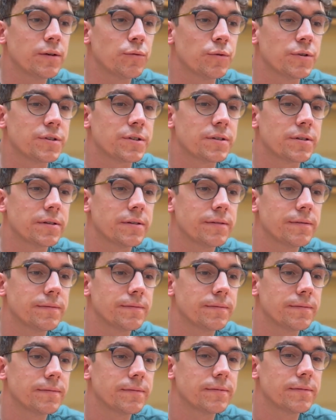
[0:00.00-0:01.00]
was
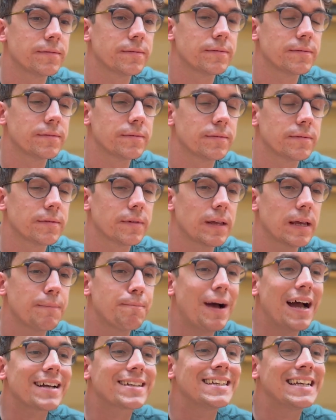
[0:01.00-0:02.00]

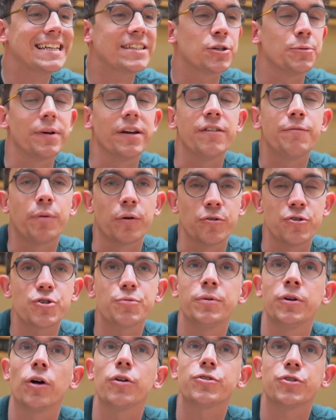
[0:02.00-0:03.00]
packed a little bit of
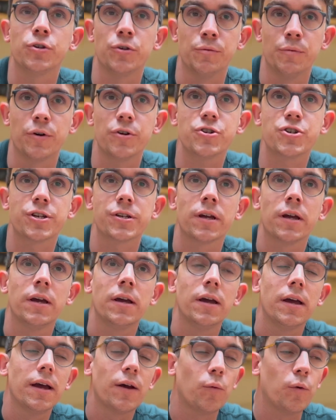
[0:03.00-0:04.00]
punch, but not too much.
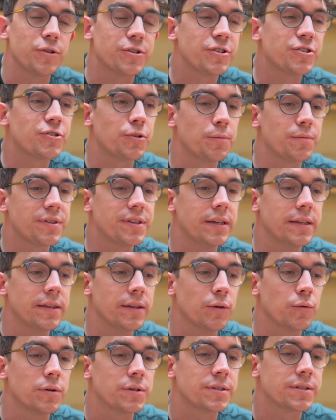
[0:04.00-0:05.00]
Wanted something
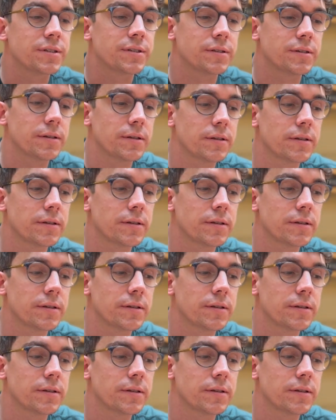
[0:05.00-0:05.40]
that was